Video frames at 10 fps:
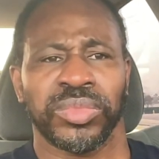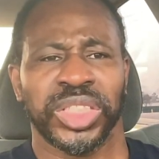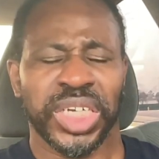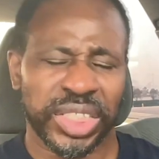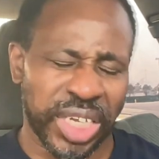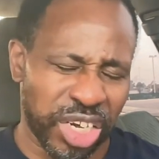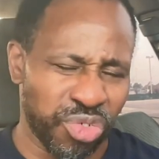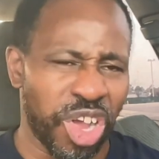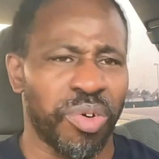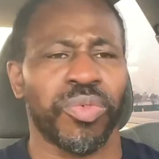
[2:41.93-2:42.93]
Yes, I
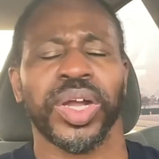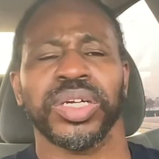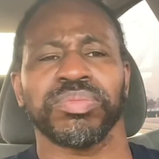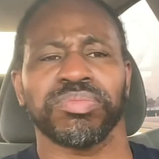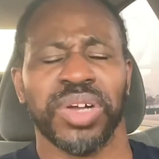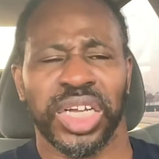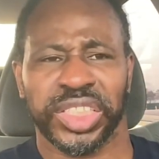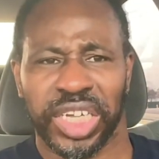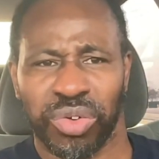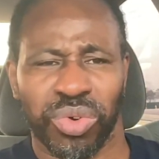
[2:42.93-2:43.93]
do have a record. I
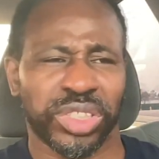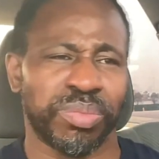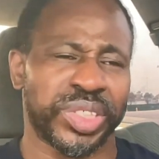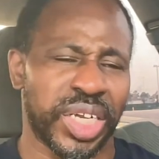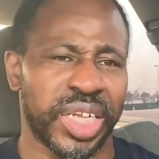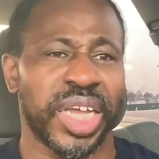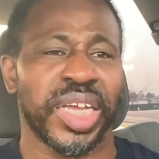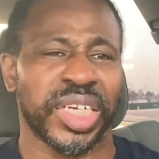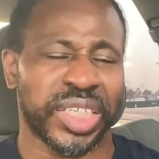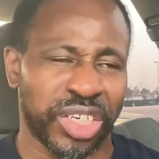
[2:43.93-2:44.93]
said it once, I'm going to say it again.
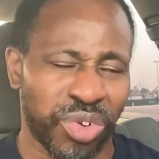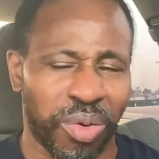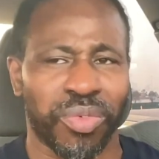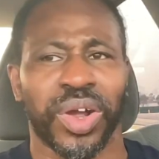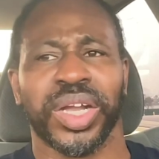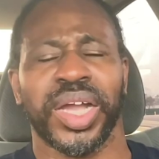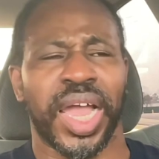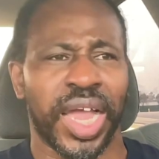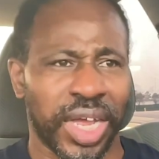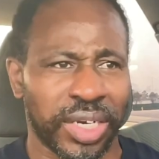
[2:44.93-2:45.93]
Yes, I do have a record.
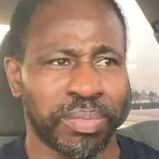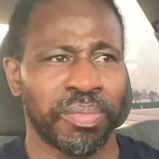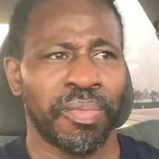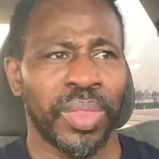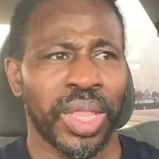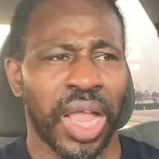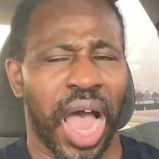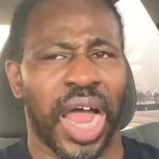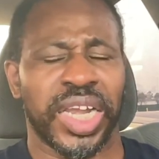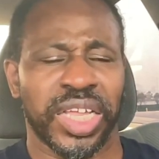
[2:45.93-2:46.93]
And
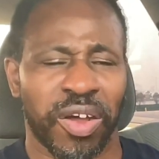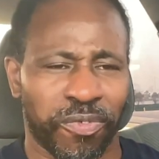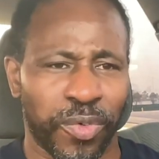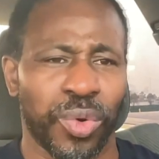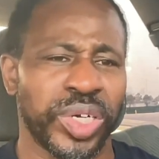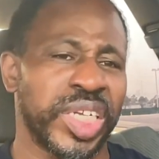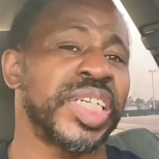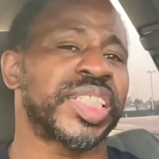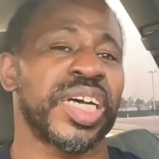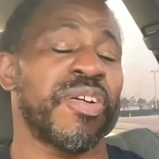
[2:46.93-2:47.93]
I did a full
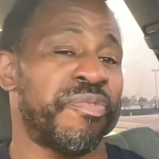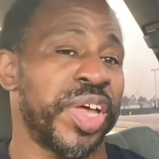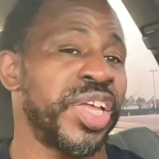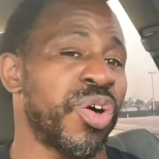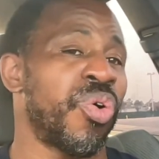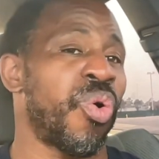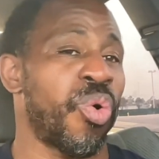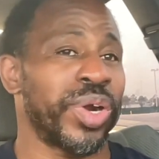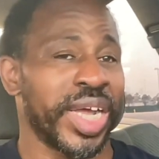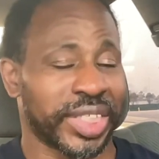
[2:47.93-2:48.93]
detailed video
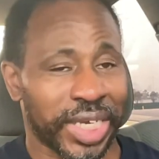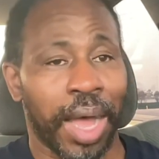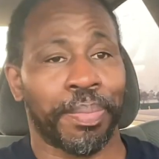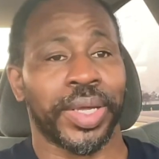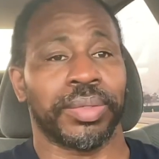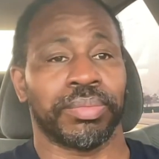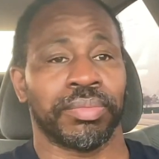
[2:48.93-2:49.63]
on that topic